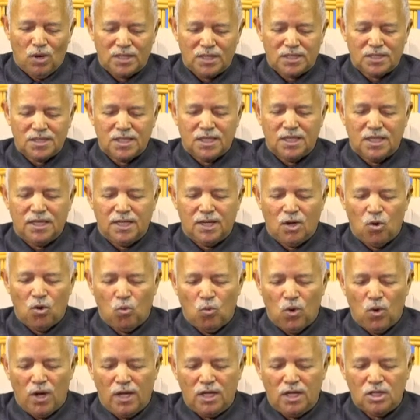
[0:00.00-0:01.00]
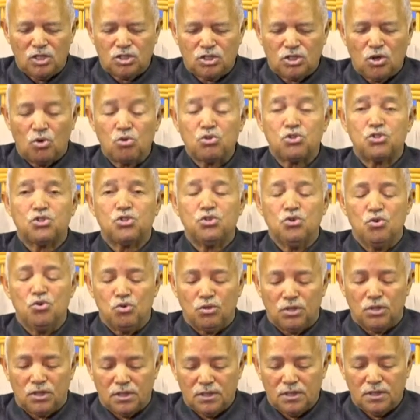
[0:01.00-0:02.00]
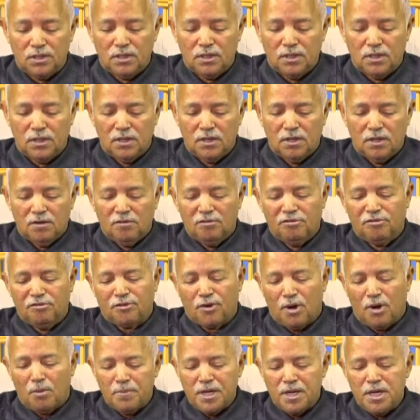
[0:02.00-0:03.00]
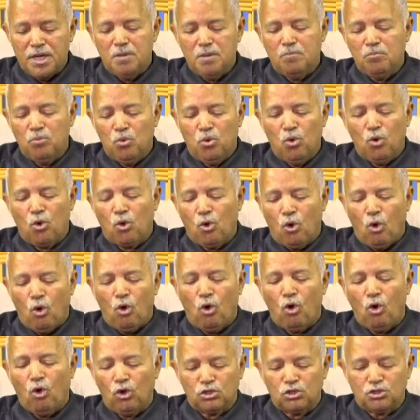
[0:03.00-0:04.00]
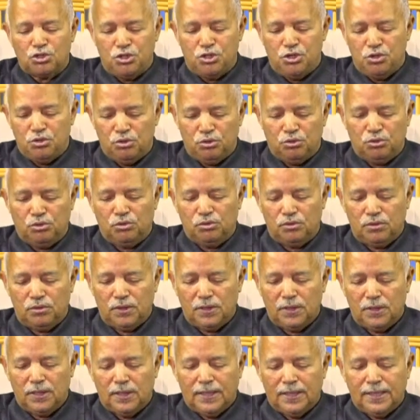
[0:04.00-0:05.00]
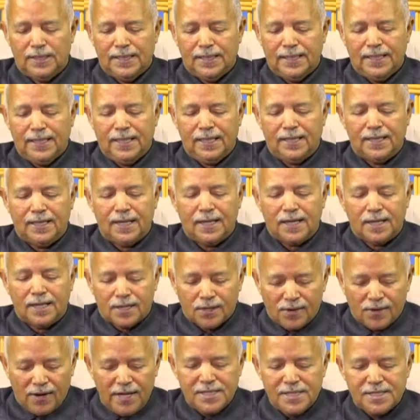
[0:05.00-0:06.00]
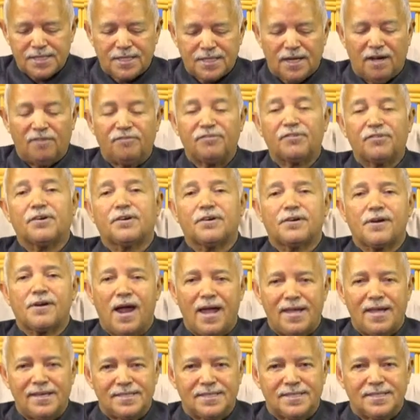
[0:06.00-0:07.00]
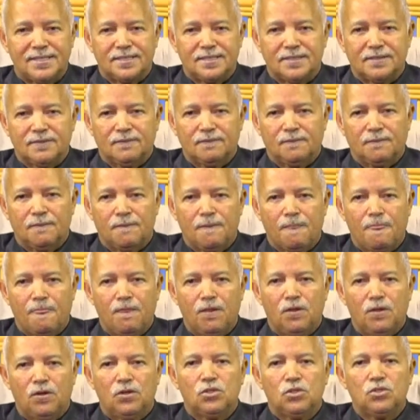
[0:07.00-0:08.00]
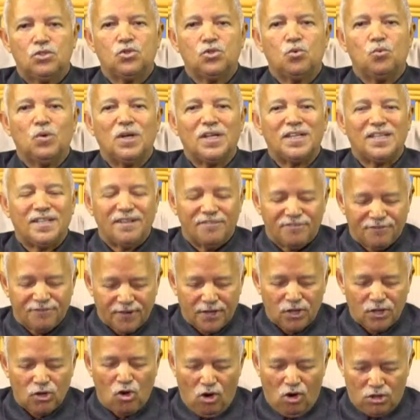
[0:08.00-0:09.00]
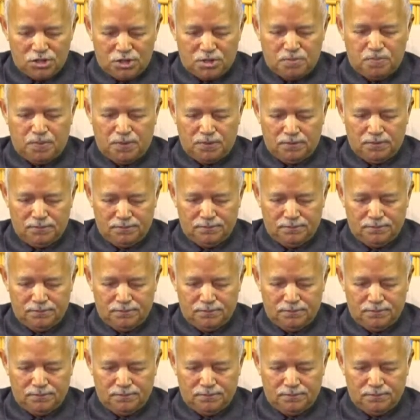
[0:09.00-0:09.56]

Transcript: turning away so soon from him who called you in the grace of Christ to a different gospel,